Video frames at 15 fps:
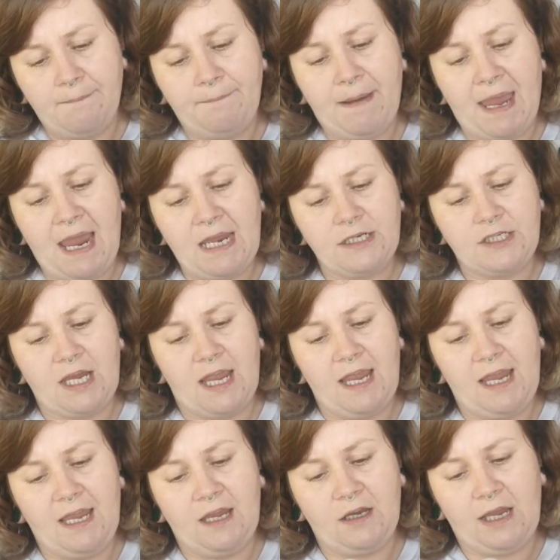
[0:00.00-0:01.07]

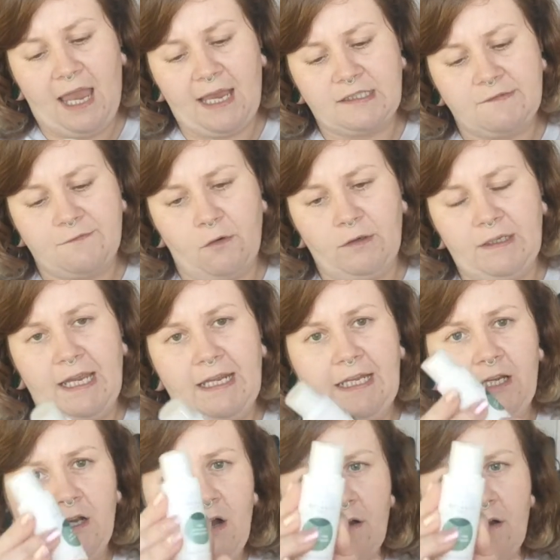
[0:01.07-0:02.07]
BHA Exfoliating